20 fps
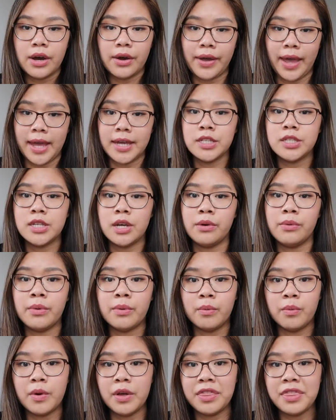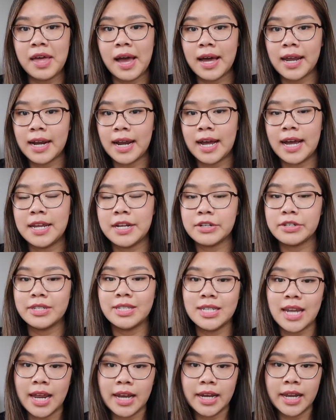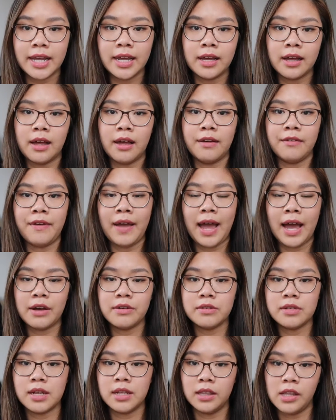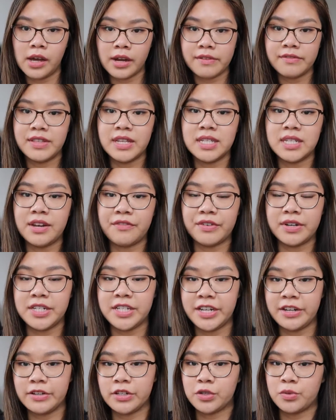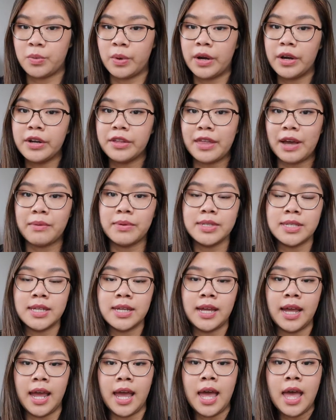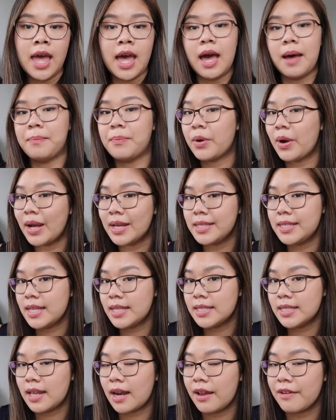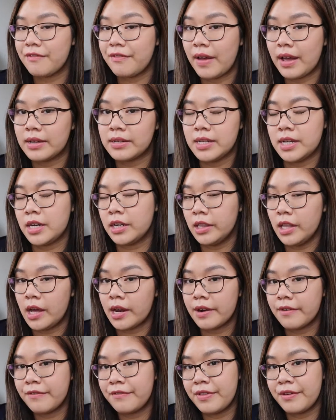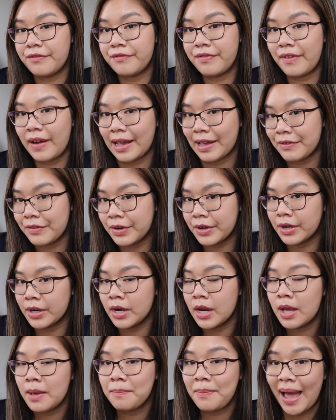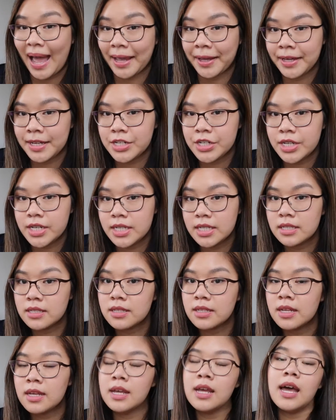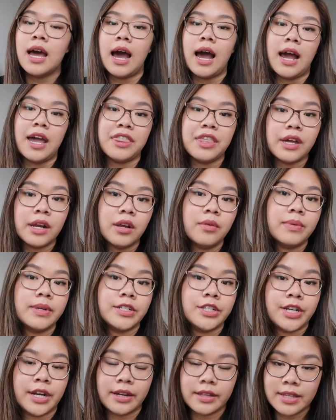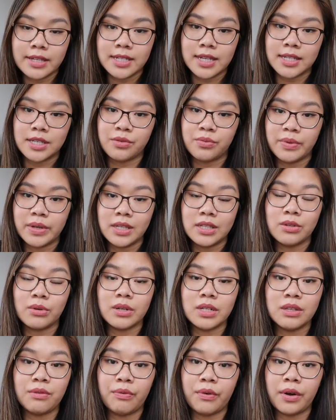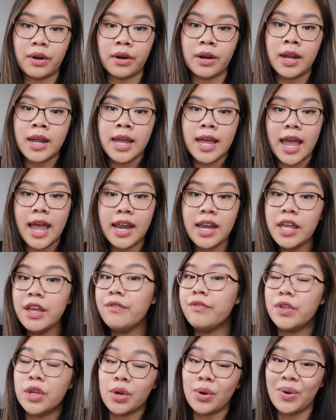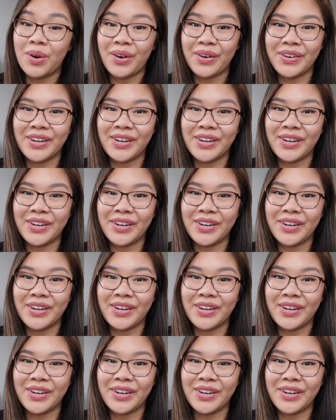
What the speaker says: Okay, so with that understanding of how a lot of these different tiers work, that was a process that I found in a lot of the Fiverr packages. I thought I would share this as a resource for any of you